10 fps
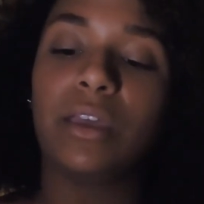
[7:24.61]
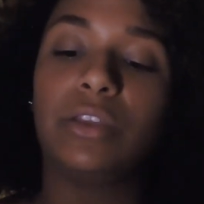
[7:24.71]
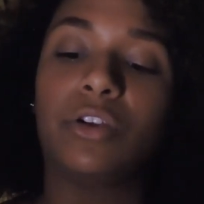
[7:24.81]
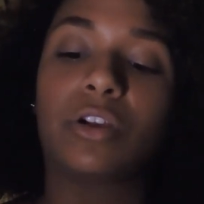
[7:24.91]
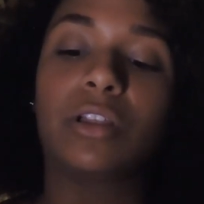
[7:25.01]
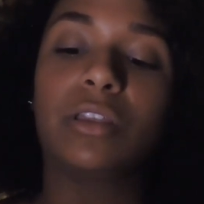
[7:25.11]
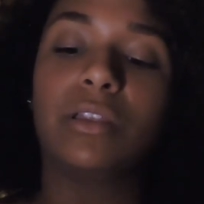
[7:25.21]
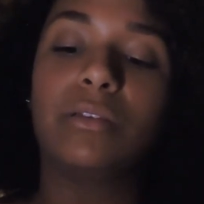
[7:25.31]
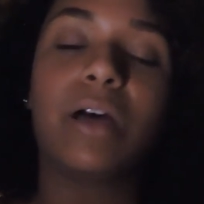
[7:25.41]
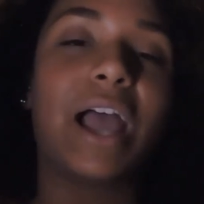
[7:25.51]

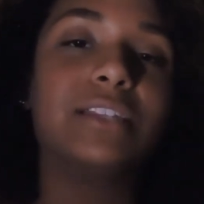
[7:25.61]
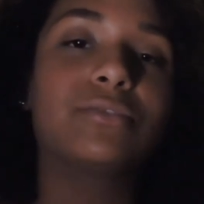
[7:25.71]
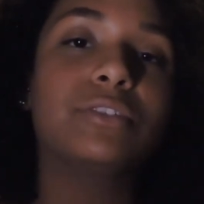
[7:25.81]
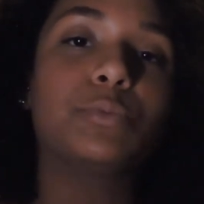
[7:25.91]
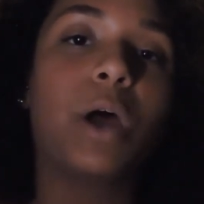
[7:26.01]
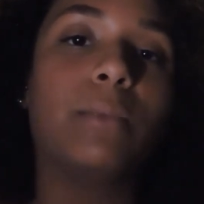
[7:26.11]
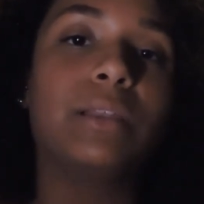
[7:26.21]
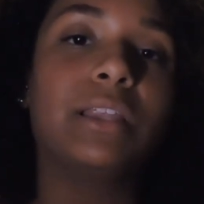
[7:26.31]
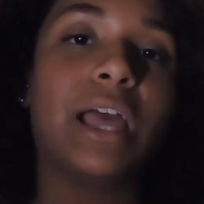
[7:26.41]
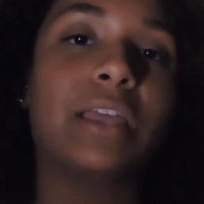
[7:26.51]
high school is
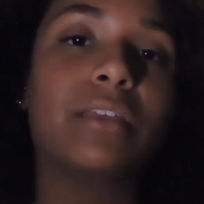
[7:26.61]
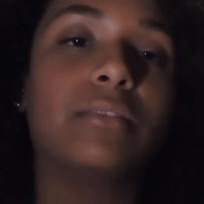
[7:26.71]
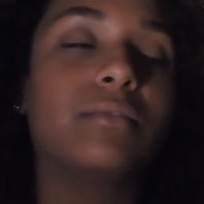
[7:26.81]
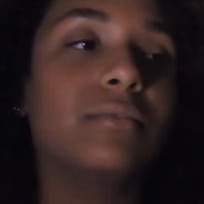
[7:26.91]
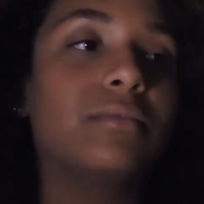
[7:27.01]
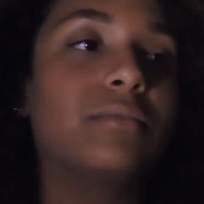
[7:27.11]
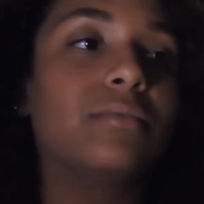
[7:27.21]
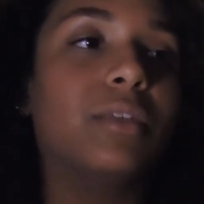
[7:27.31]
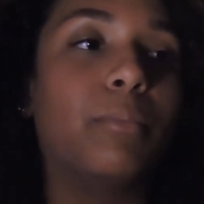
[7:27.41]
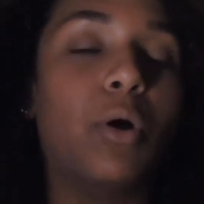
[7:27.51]
probably like
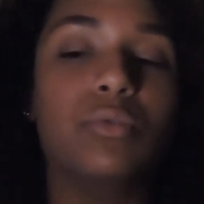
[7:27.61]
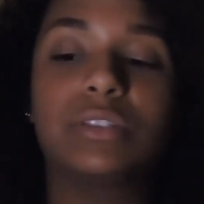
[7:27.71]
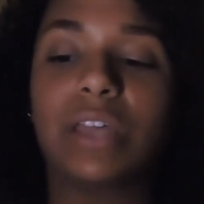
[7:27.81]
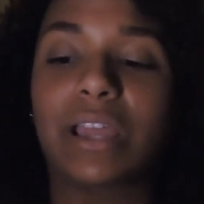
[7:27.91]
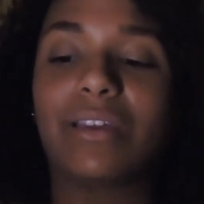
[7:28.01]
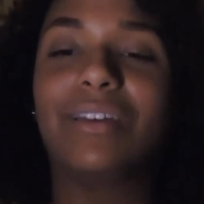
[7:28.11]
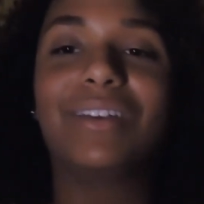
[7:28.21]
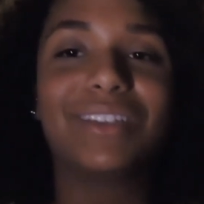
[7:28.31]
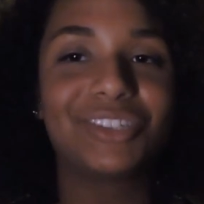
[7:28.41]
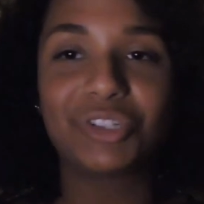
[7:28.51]
the most like
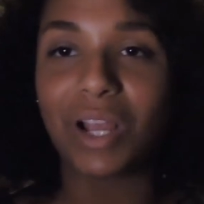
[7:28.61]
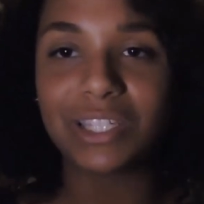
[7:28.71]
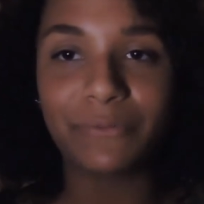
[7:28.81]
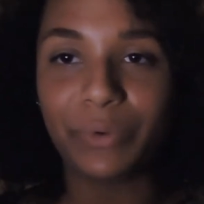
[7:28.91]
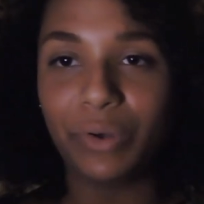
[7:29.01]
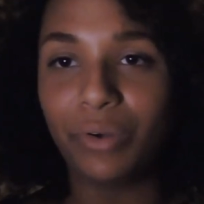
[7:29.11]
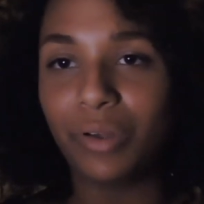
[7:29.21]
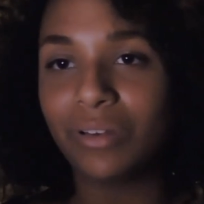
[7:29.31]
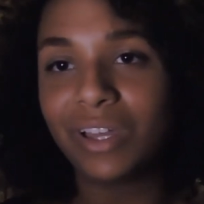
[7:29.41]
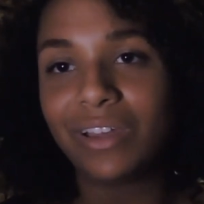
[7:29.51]

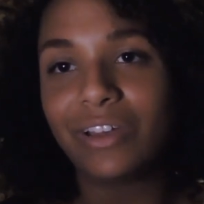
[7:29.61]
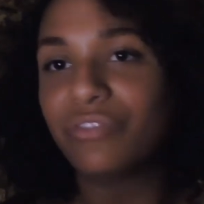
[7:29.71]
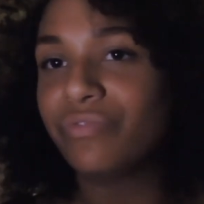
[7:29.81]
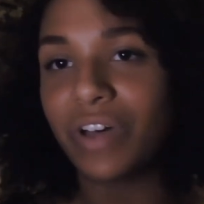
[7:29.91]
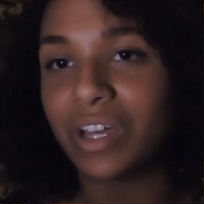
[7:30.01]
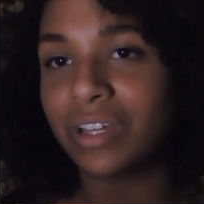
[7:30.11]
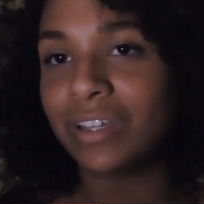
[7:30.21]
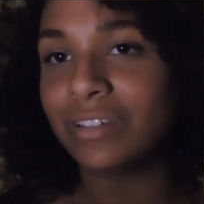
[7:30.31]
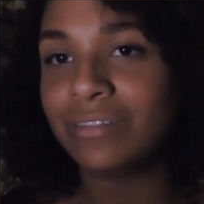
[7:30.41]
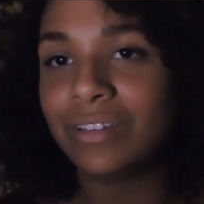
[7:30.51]
stressful,
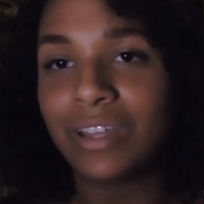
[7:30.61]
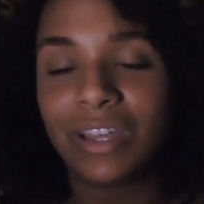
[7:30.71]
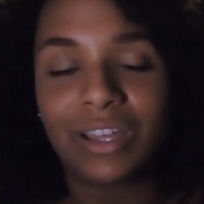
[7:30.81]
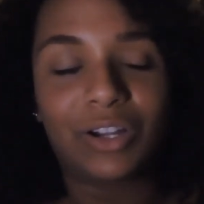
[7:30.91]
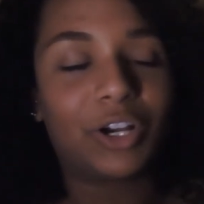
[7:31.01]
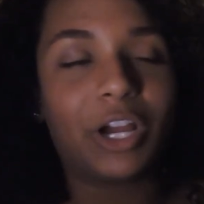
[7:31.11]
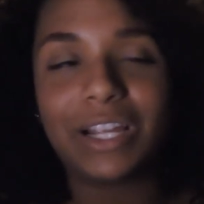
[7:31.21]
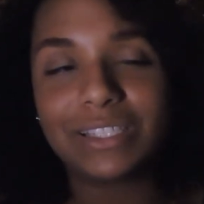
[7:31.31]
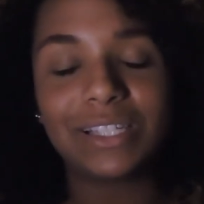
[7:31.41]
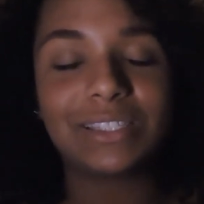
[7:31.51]
fun,
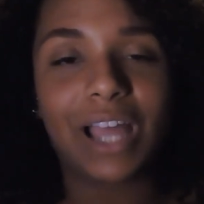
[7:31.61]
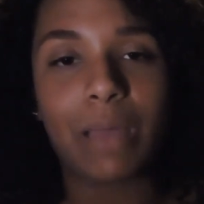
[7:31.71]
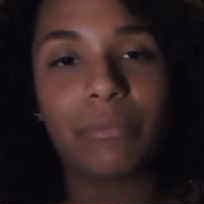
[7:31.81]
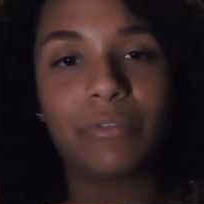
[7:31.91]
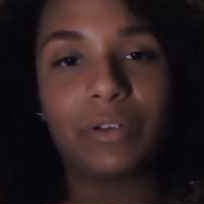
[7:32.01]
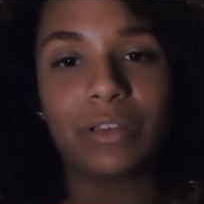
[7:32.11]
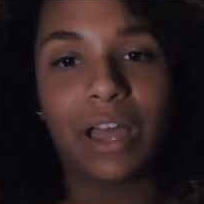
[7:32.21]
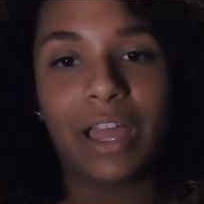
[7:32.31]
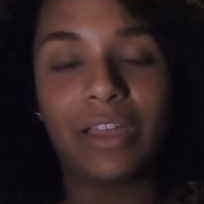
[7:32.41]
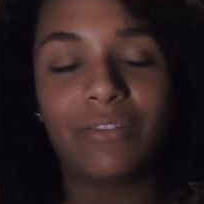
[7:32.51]
craziest time of your
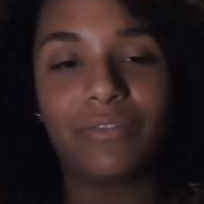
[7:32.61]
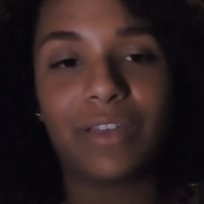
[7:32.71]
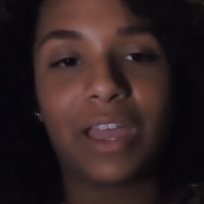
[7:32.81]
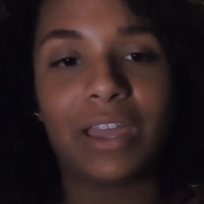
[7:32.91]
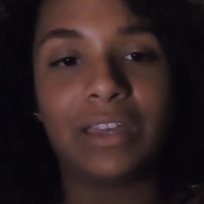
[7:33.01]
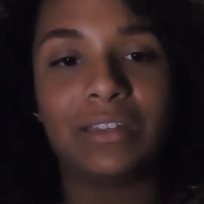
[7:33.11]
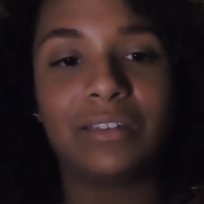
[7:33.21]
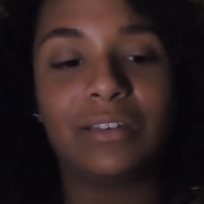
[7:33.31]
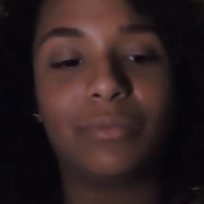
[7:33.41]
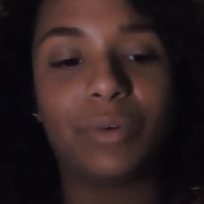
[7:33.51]
life.
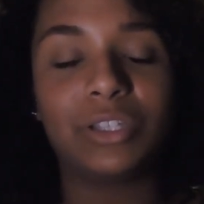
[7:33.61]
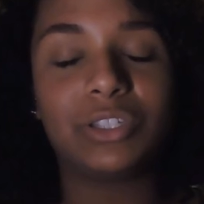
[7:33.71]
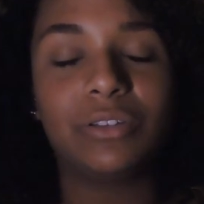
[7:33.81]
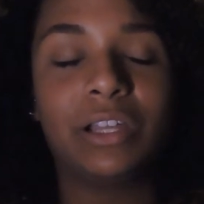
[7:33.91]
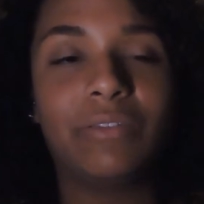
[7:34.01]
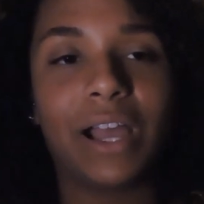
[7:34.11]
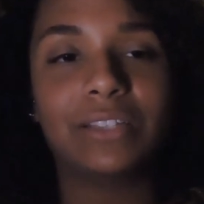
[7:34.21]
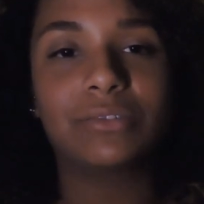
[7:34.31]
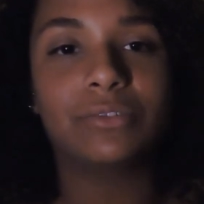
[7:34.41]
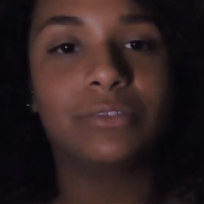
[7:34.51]
And once you leave high
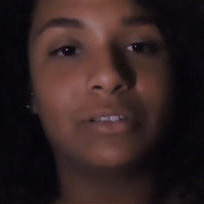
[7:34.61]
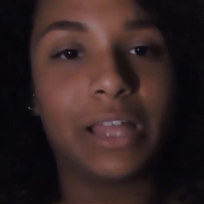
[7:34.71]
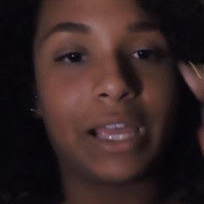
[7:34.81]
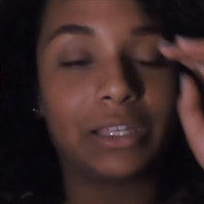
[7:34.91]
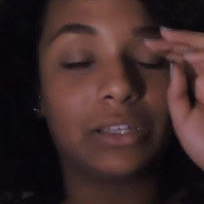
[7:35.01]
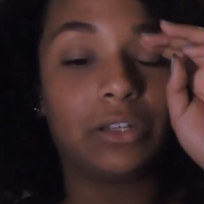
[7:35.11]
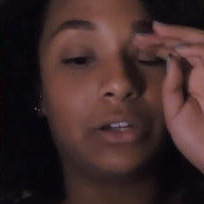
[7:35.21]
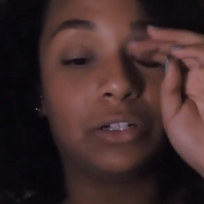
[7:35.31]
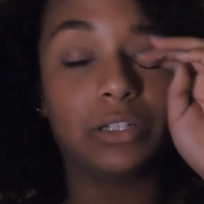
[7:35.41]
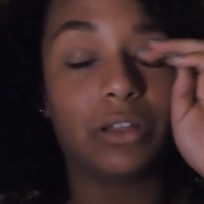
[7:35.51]
school, like,
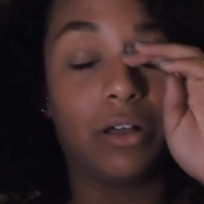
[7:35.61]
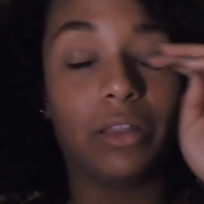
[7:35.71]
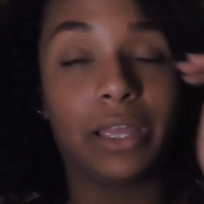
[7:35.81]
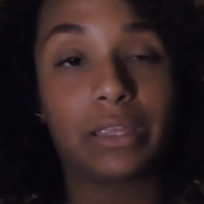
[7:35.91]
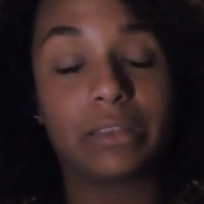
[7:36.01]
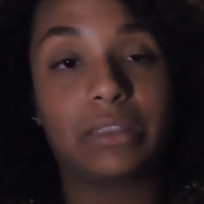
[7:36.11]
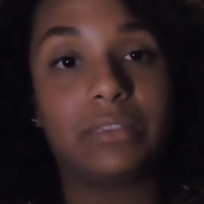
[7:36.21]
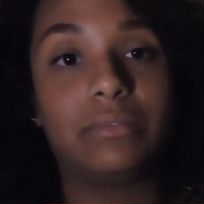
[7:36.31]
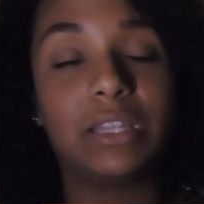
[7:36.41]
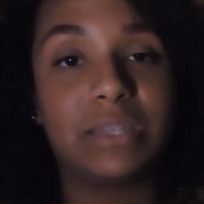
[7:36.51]
you're an adult. Like,
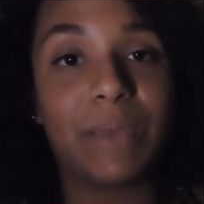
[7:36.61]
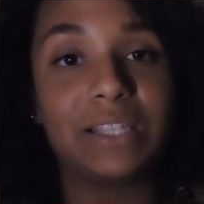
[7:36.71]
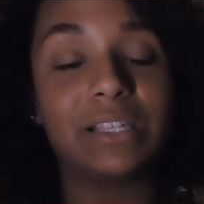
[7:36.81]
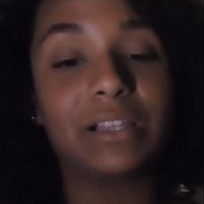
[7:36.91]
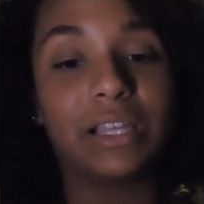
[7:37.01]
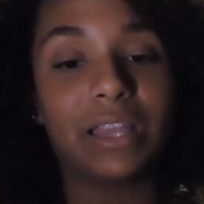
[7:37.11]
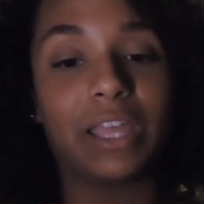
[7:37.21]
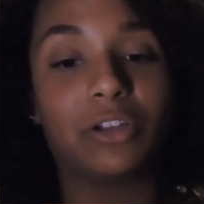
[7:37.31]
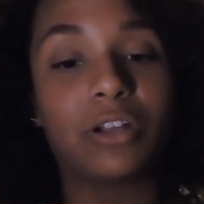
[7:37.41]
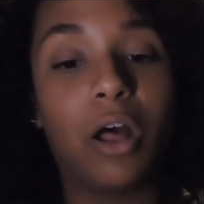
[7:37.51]
it's basically
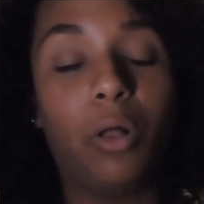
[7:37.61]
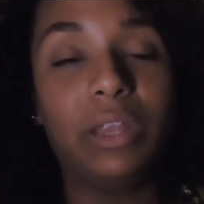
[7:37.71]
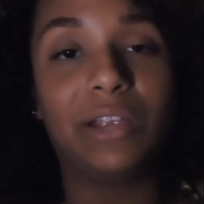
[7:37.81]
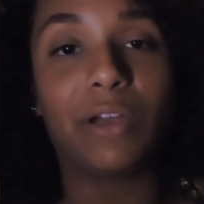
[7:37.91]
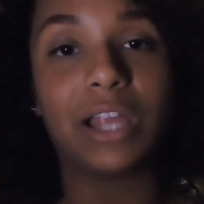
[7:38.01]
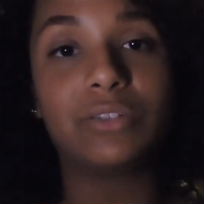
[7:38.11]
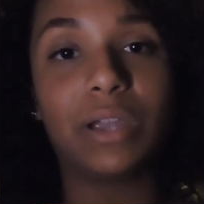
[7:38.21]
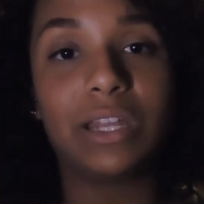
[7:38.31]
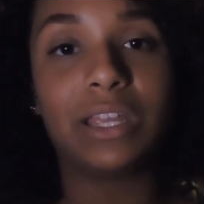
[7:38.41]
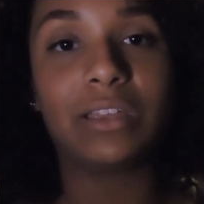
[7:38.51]
like you're not only
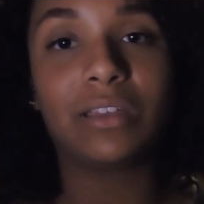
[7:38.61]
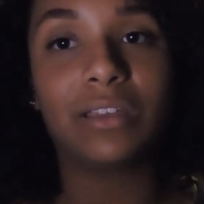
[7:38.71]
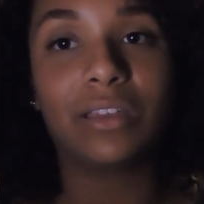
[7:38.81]
graduating,